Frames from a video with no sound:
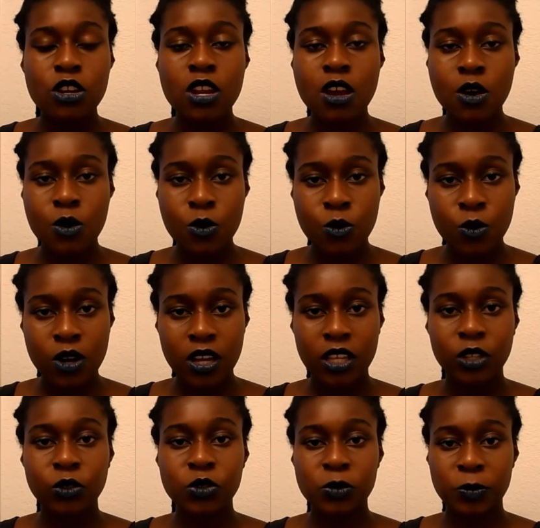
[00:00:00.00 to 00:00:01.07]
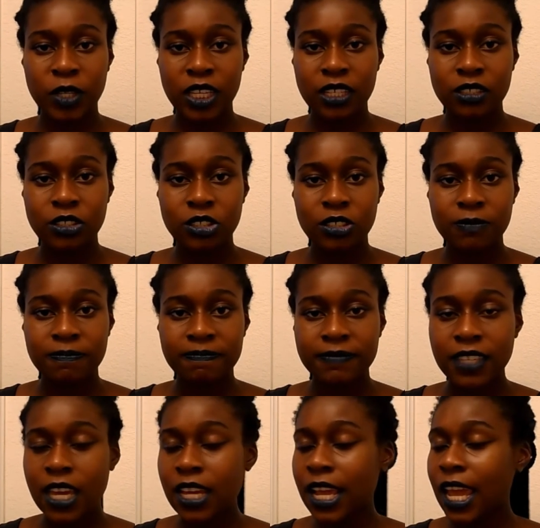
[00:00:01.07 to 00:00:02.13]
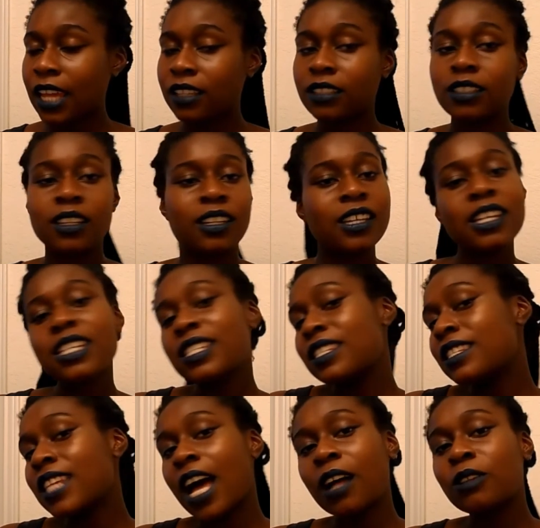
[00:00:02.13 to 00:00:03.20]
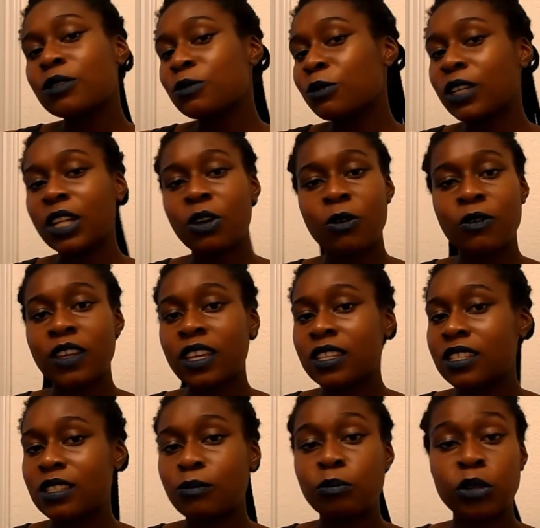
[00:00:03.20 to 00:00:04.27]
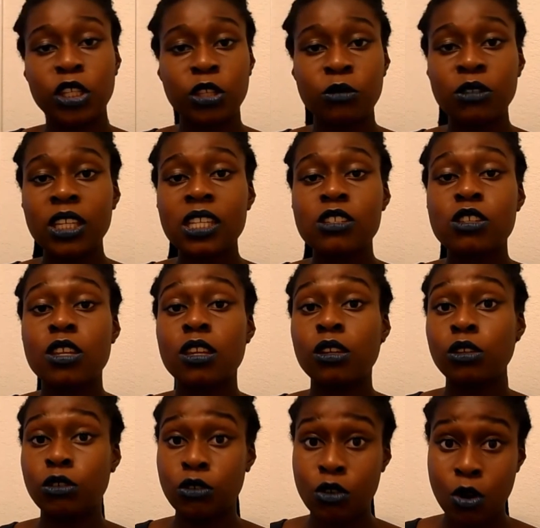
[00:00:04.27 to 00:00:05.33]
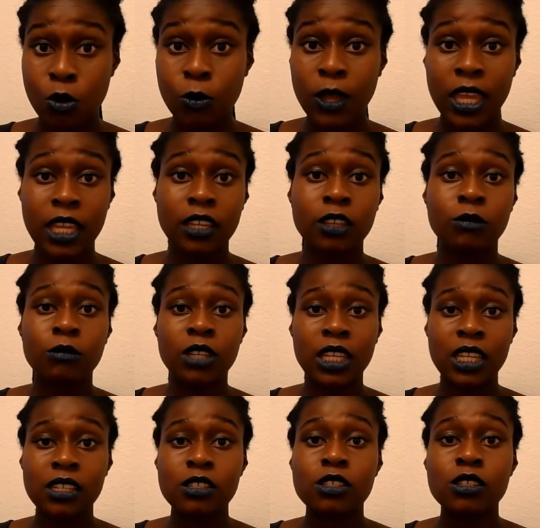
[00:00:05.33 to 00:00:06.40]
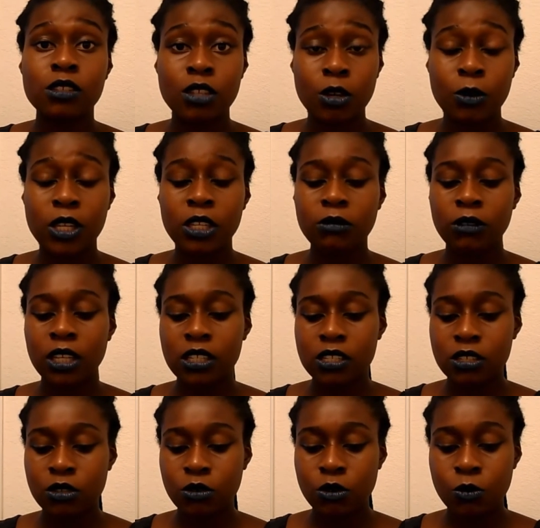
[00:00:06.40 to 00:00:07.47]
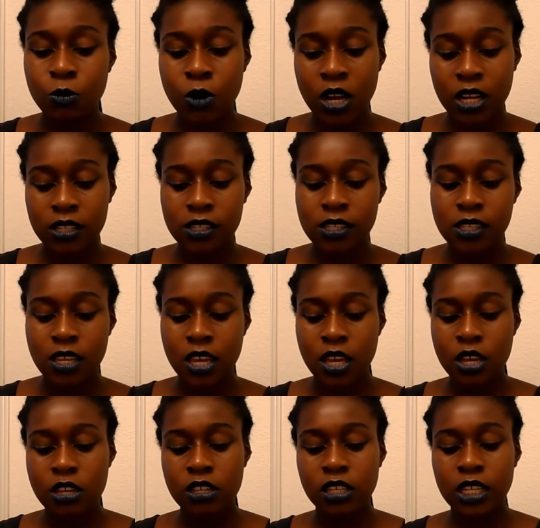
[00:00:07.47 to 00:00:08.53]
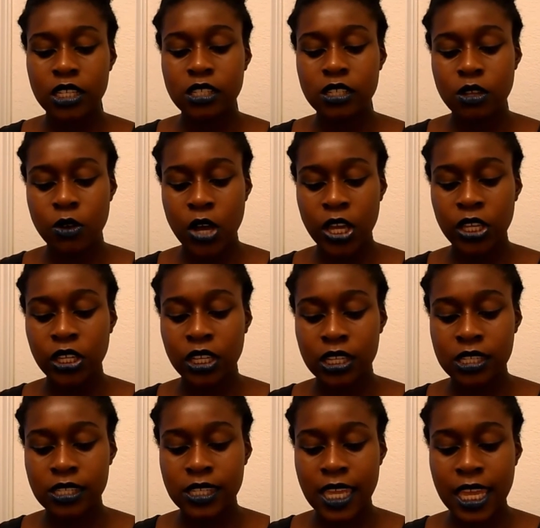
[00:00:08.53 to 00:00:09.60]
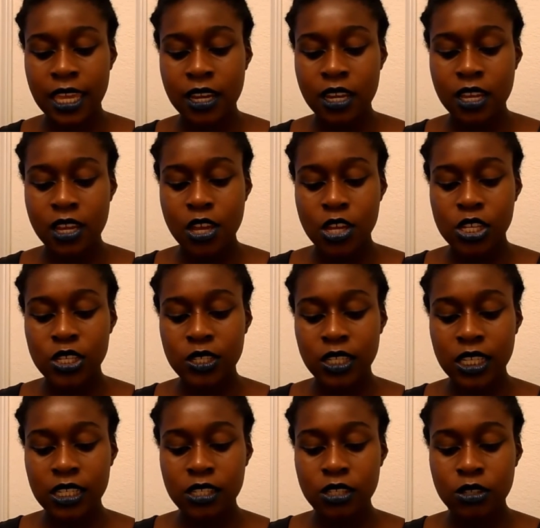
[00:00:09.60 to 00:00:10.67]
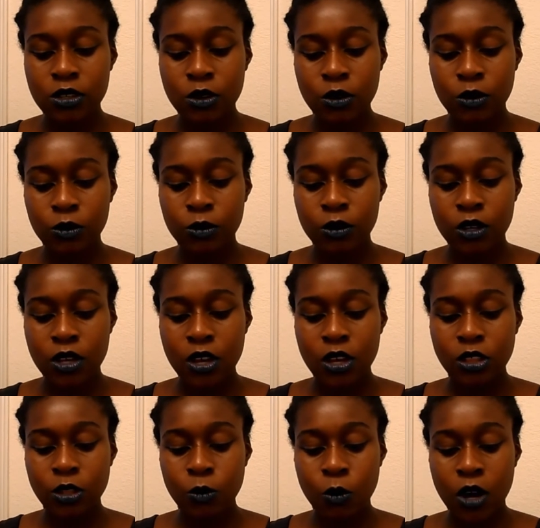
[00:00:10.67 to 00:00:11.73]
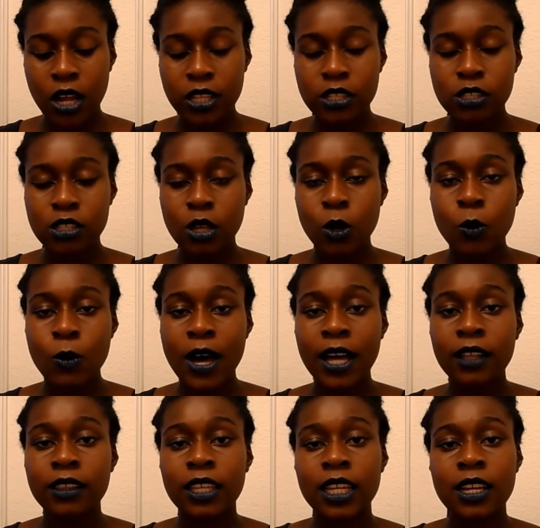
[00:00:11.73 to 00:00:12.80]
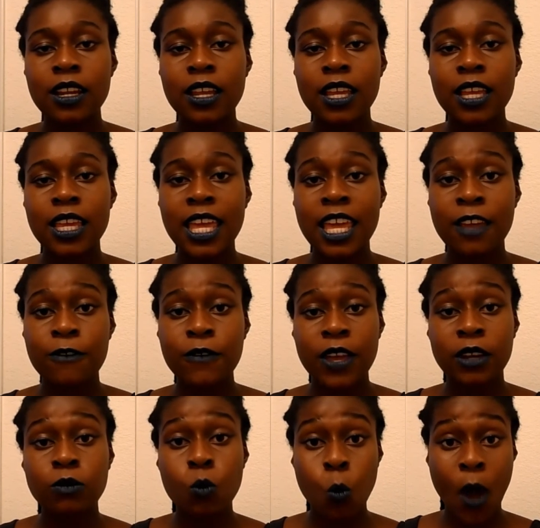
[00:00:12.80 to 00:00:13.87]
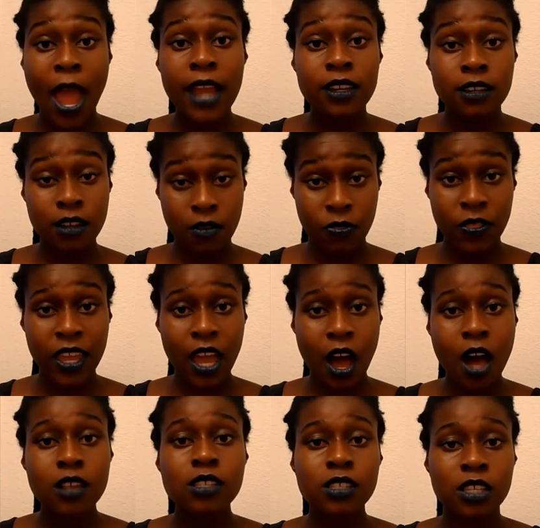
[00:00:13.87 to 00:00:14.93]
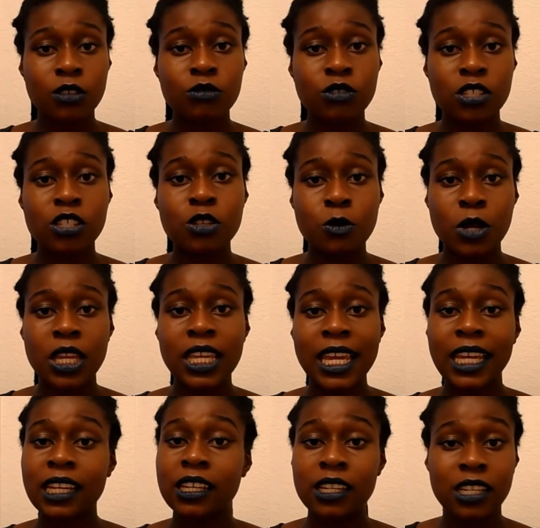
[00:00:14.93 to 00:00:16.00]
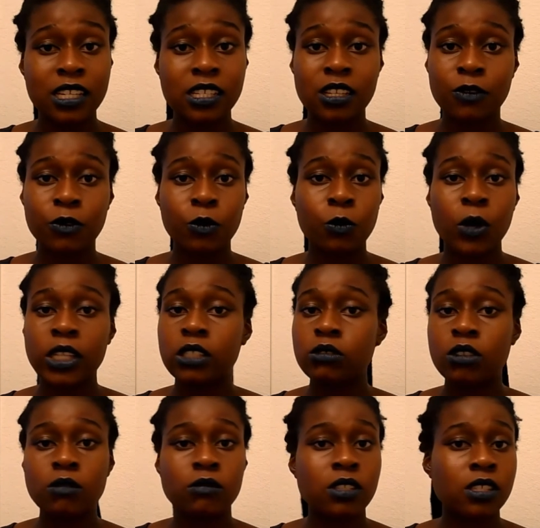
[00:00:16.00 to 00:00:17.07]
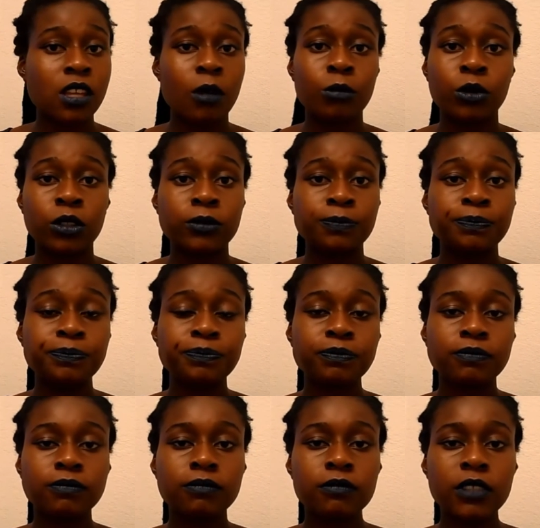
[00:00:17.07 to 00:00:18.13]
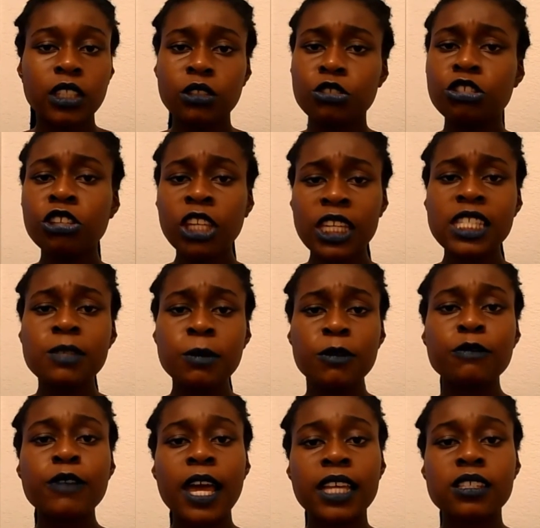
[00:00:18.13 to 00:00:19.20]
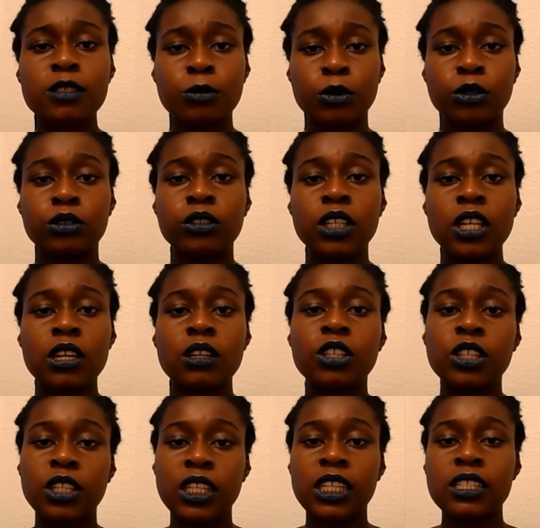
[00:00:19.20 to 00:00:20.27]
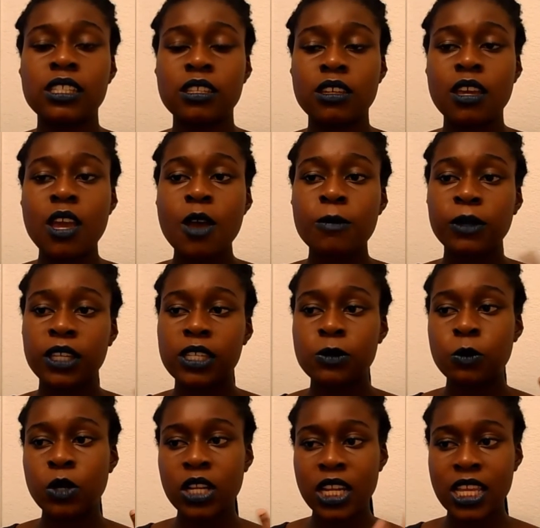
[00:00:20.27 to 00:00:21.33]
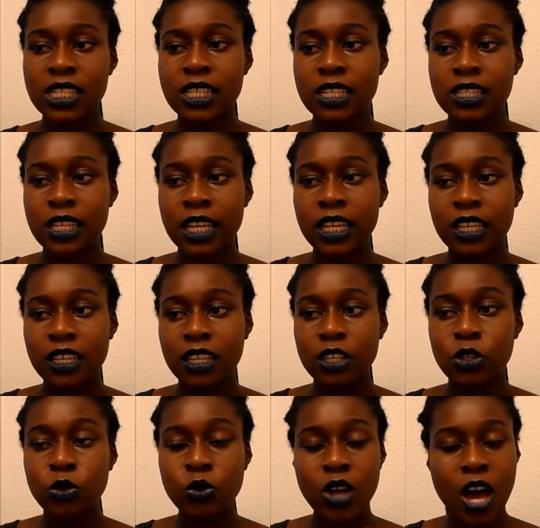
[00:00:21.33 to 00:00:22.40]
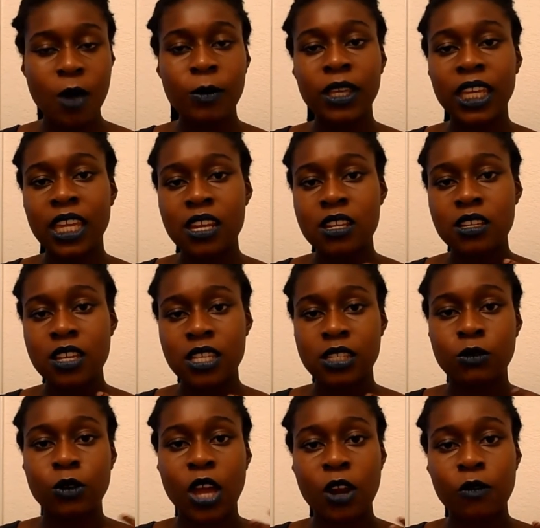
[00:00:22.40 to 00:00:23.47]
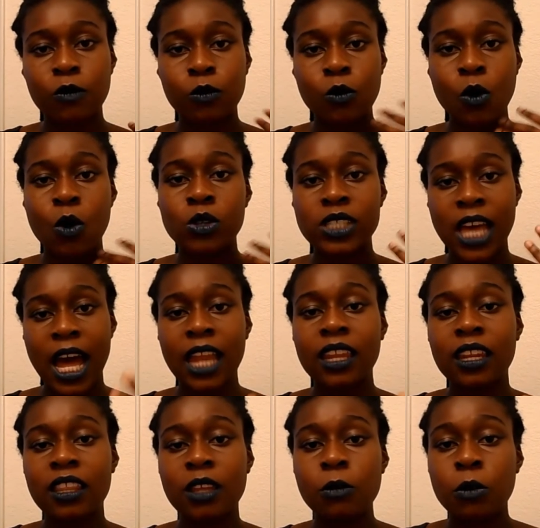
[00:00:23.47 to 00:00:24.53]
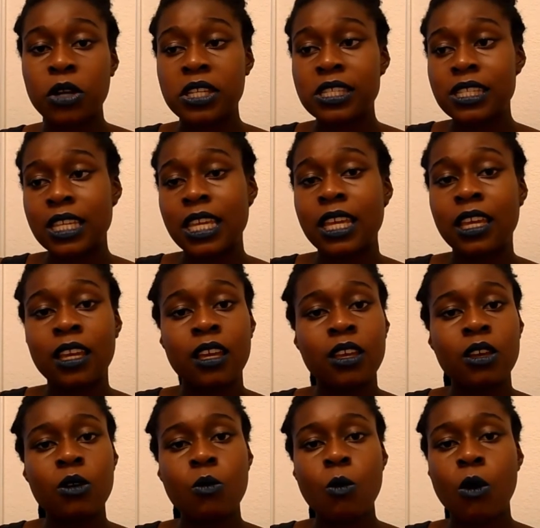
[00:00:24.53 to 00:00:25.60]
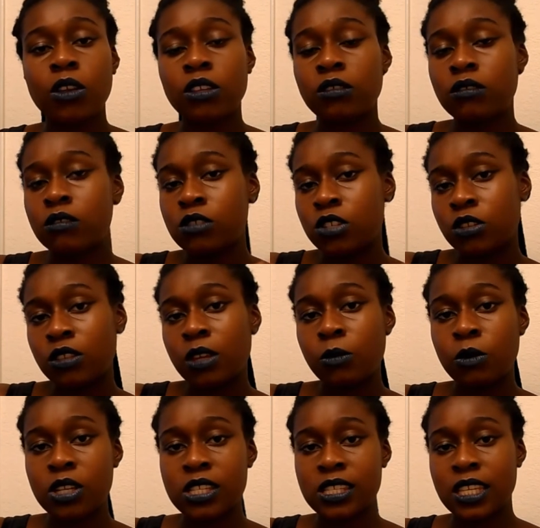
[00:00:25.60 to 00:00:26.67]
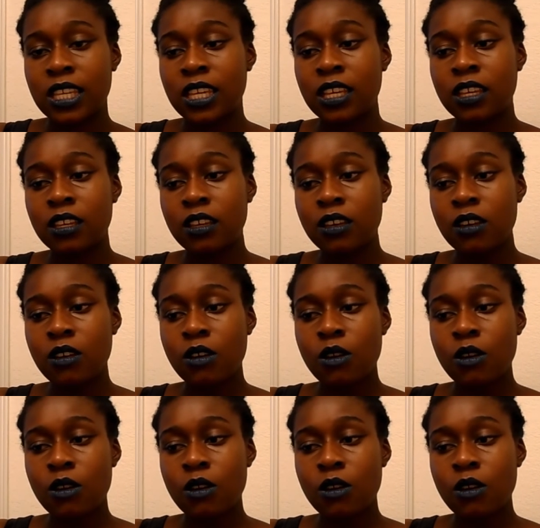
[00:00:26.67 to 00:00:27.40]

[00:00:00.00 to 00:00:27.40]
Know your speech. Again, sounds really obvious, but you need to know it. You need to know it. You need to know the words. You need to know how you're going to say it. You need to know the words so well that if and when they ask you to do it again in a different way, you don't stumble. You need to be flexible. You need to, because what it is, it's like you're coming in as a kind of raw talent. They want to see what you can do. They want to see